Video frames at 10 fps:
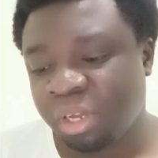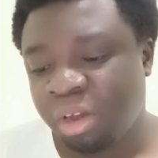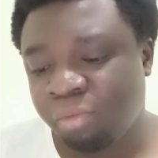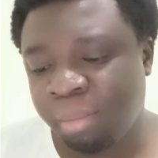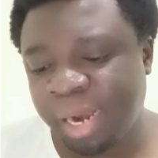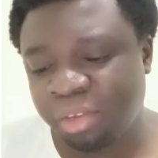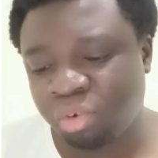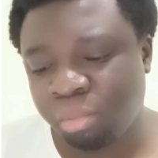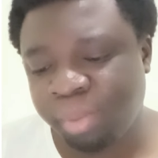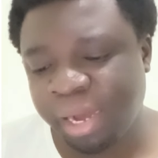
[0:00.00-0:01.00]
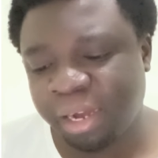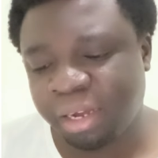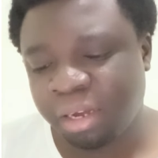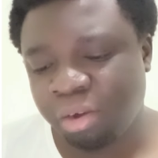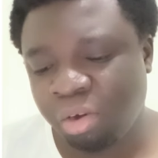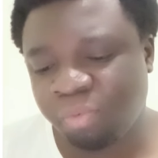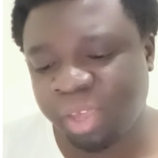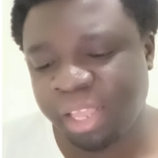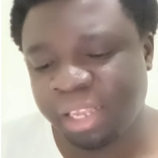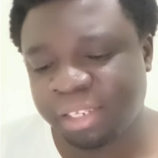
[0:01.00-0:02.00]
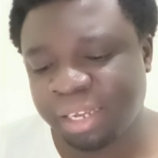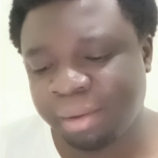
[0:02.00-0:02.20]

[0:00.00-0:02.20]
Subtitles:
Former National Bank of Kenya